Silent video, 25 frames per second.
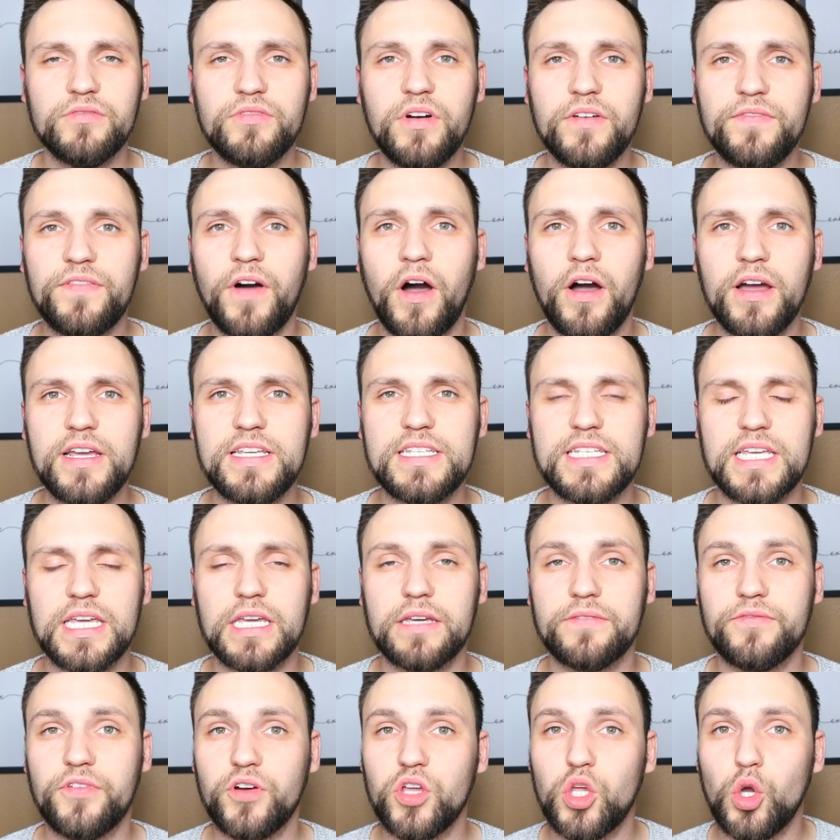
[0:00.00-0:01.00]

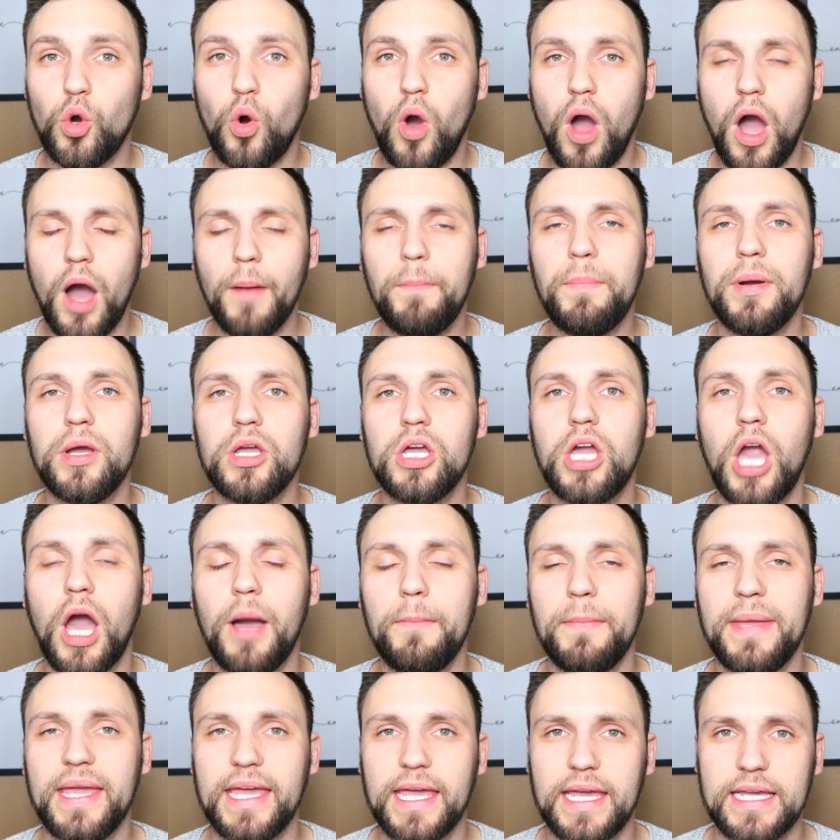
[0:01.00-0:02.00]
Revising for your
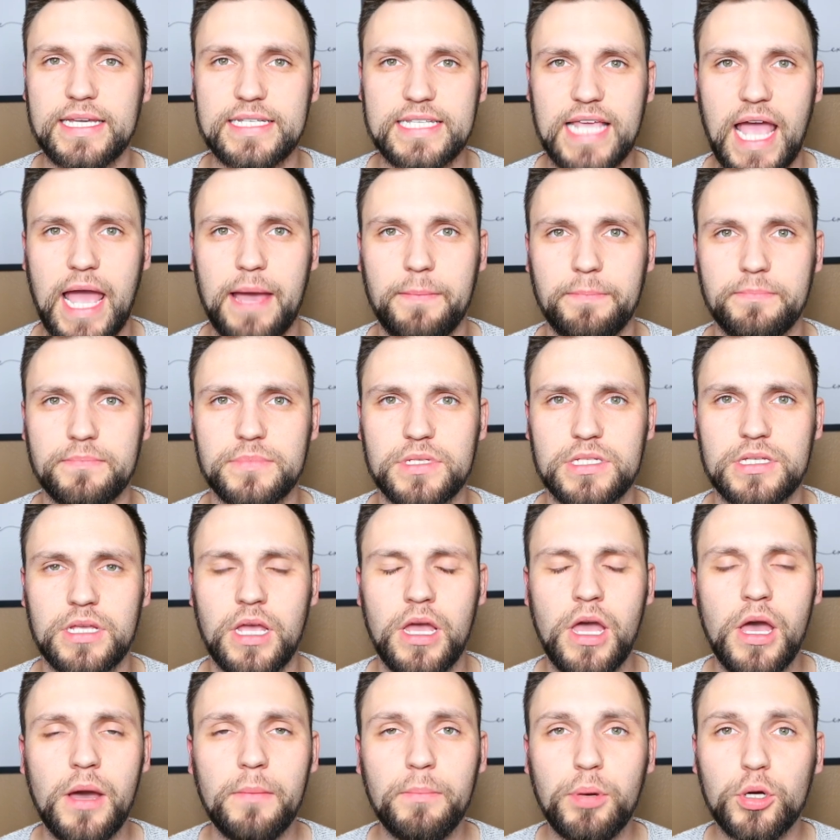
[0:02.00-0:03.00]
up-and-coming exams,
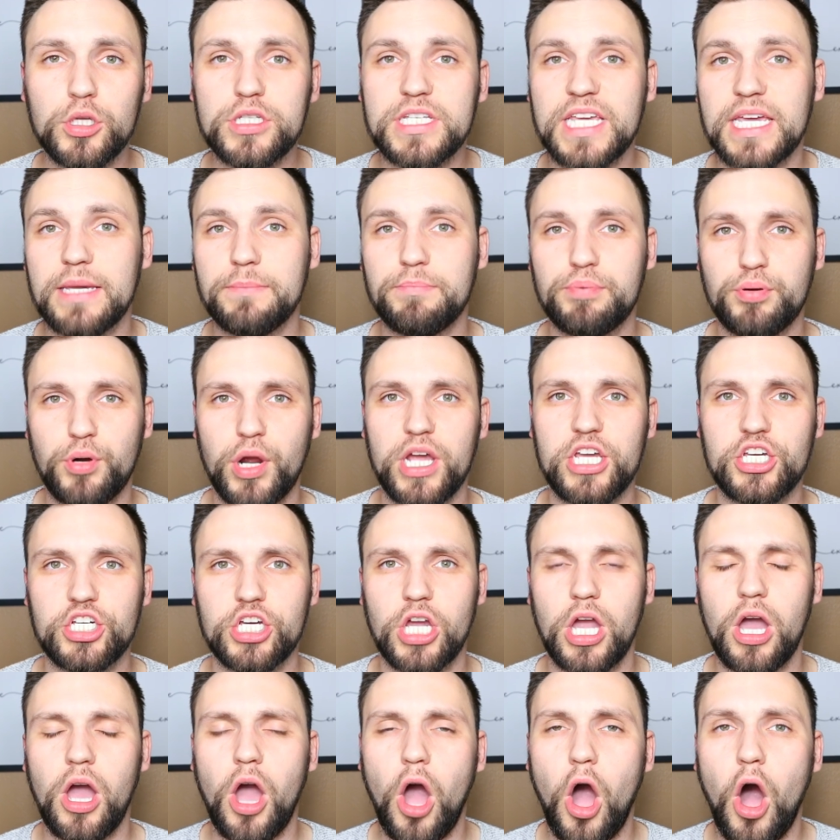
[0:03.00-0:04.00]
putting
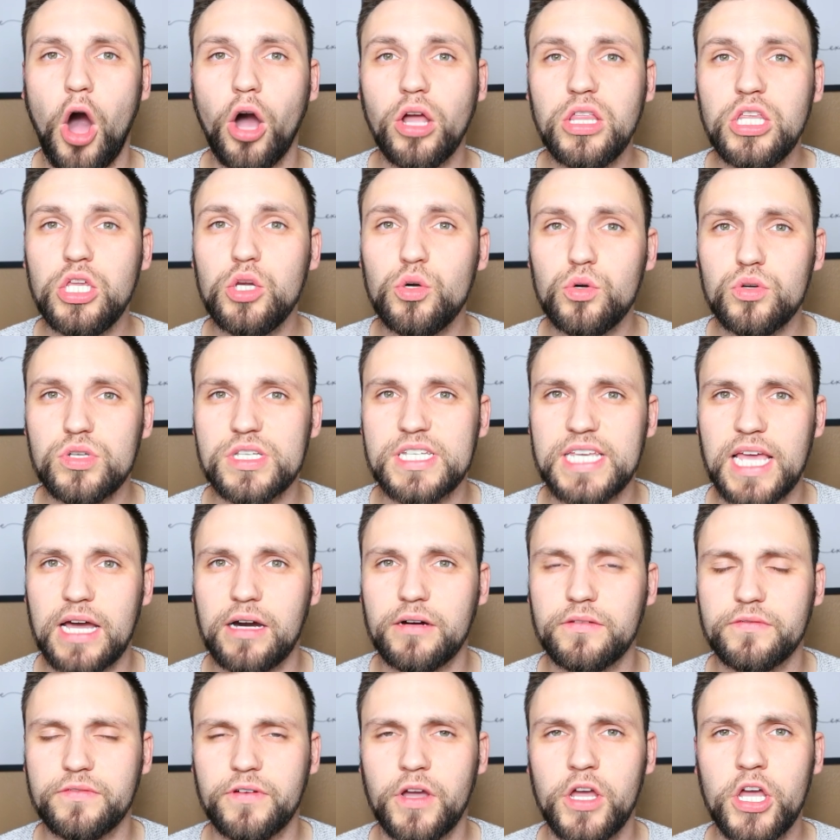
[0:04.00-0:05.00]
pressure on
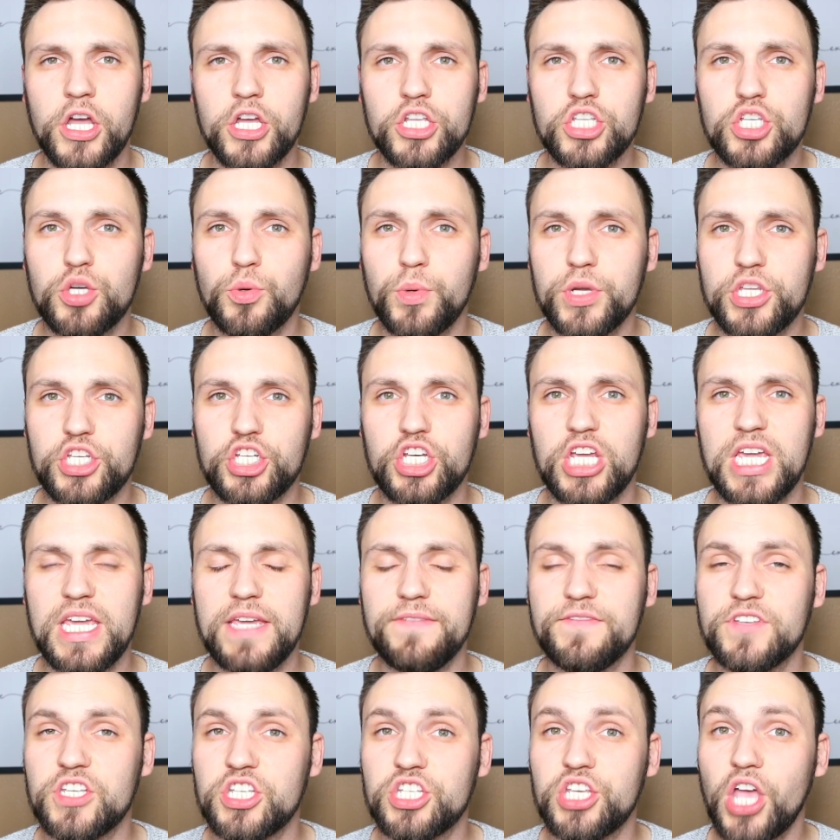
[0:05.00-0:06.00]
yourself to
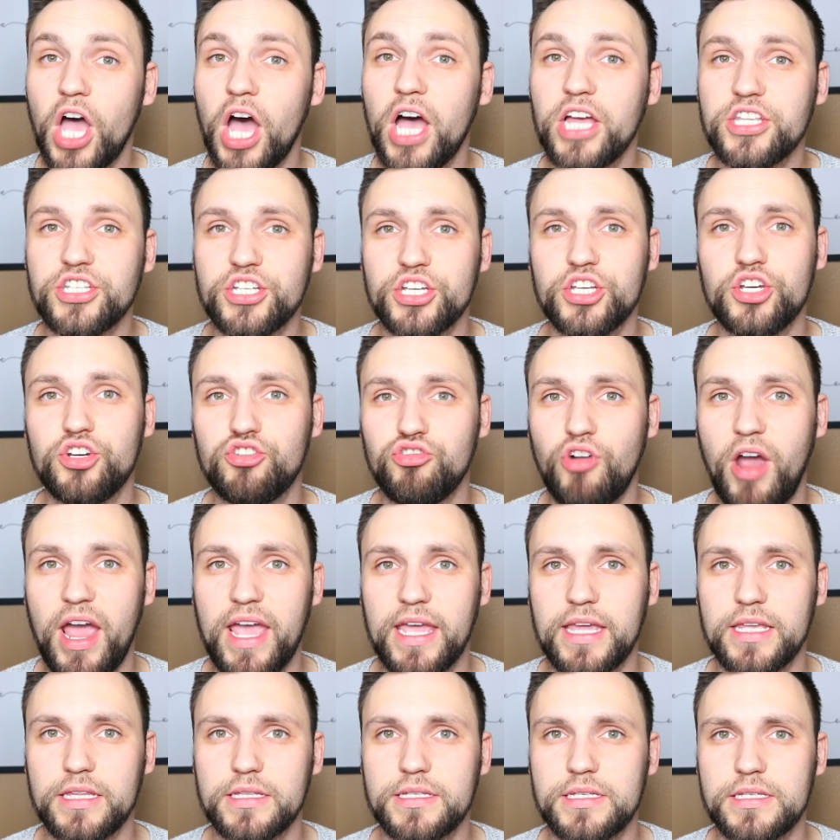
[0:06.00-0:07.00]
achieve certain
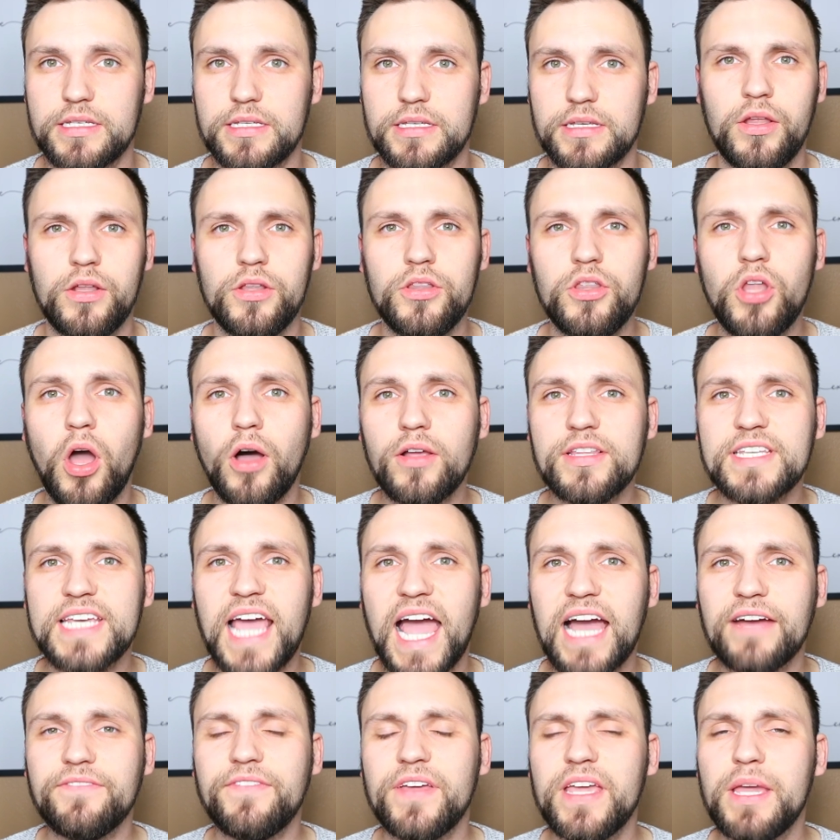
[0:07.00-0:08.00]
grades. Not
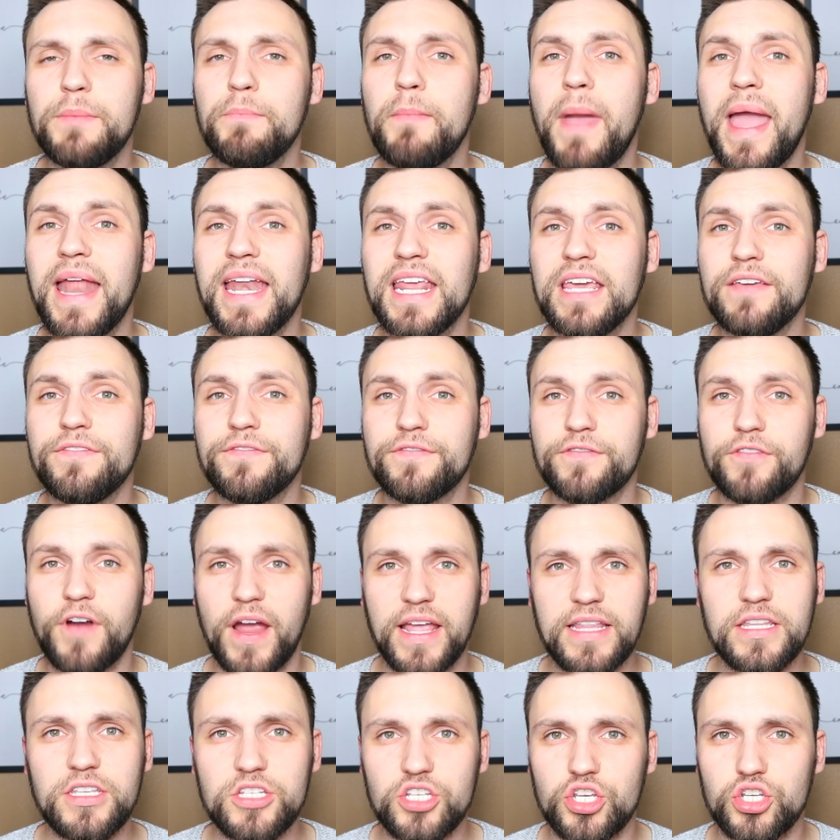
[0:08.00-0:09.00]
having many
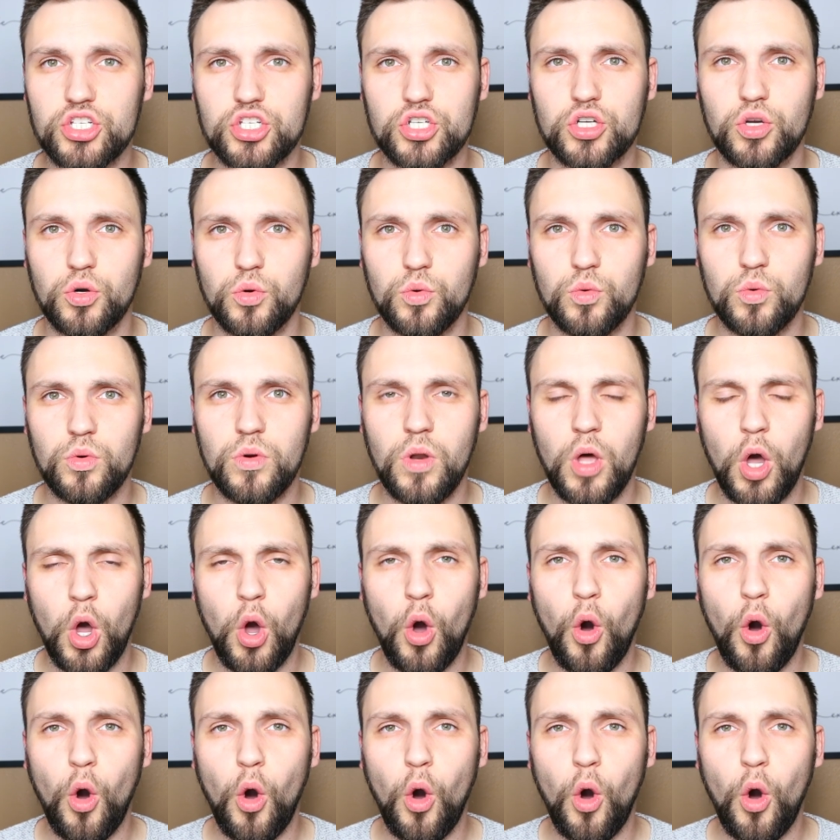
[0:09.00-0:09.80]
friends at school